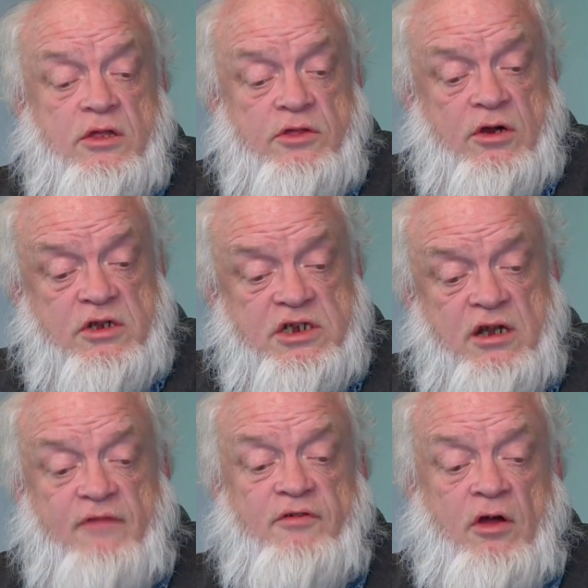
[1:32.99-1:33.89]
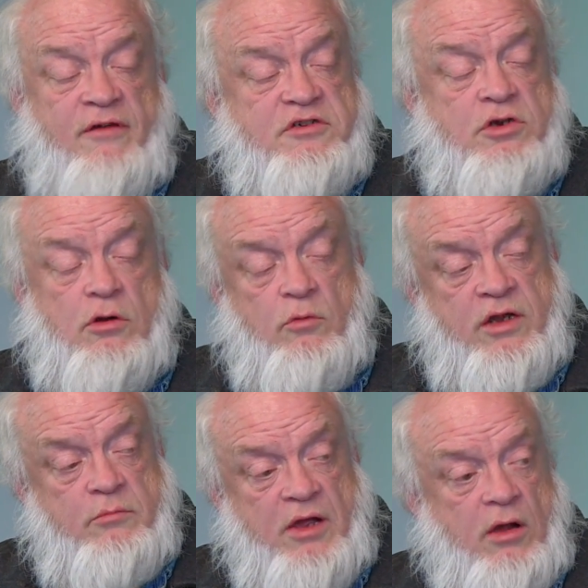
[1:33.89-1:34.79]
There is enough offshore
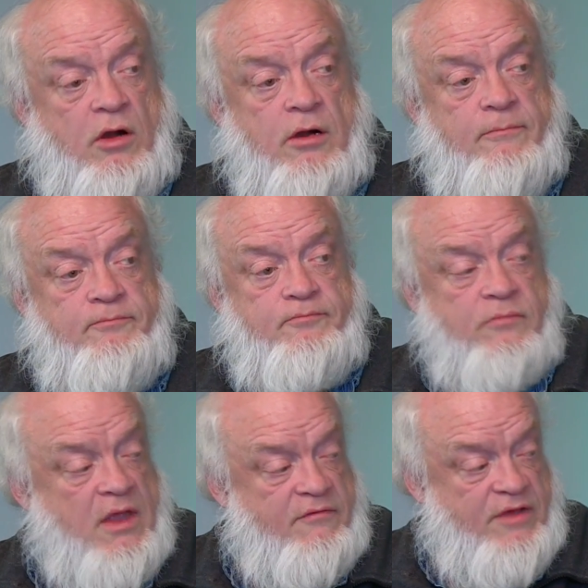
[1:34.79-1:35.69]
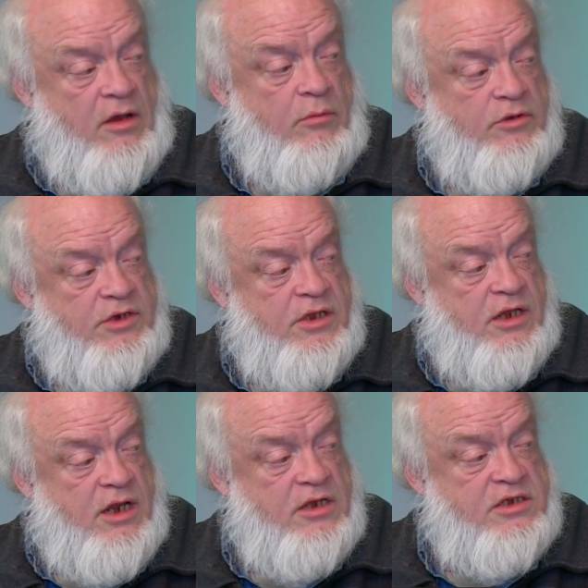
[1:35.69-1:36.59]
wind power available to the
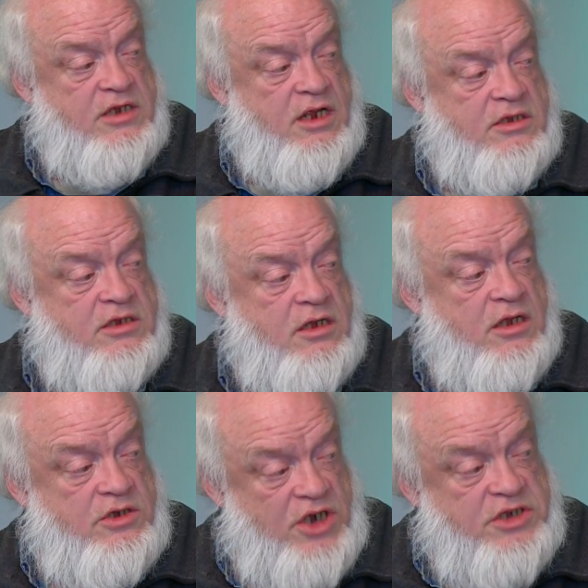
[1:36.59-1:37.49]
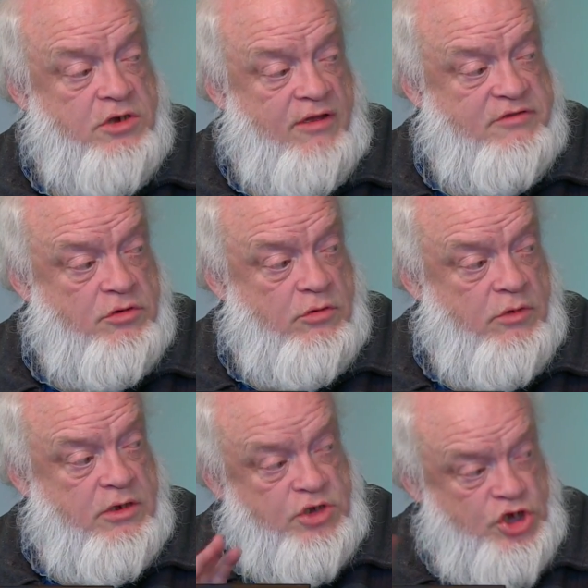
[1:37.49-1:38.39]
United States, just offshore
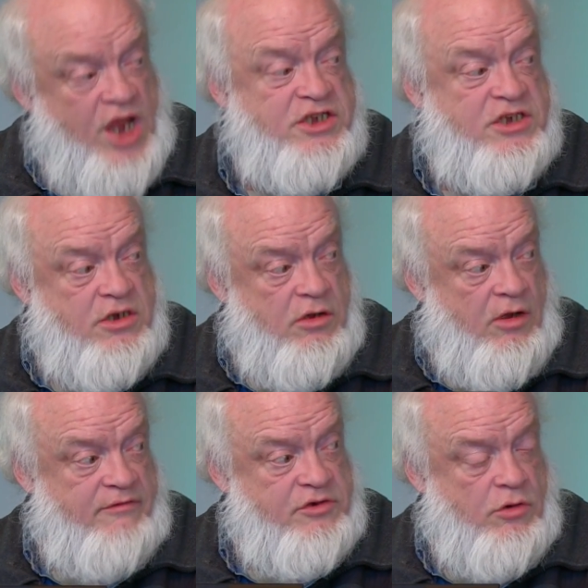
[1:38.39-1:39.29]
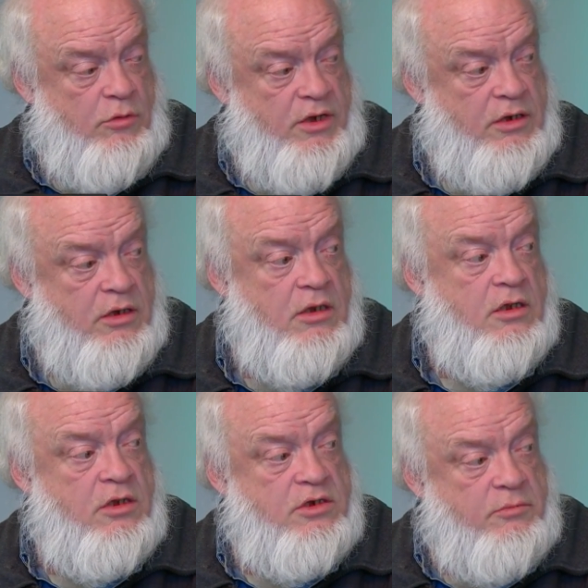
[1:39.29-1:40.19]
wind, just offshore wind,
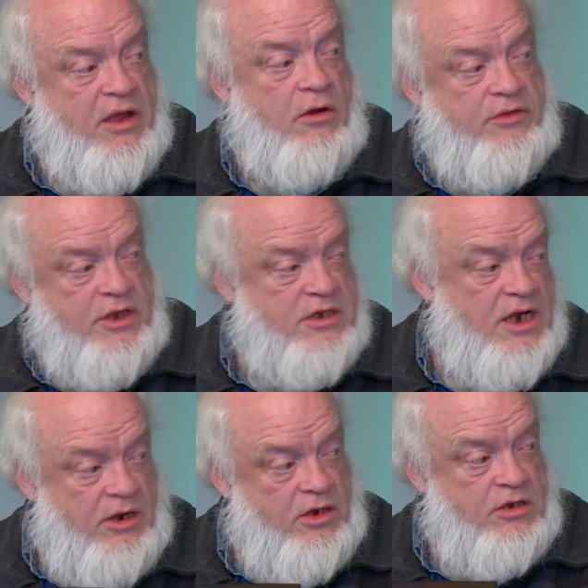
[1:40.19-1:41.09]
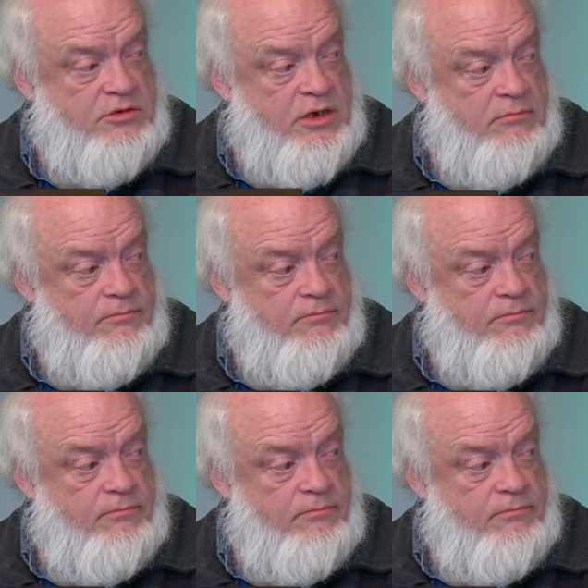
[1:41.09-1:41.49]
to power the entire country.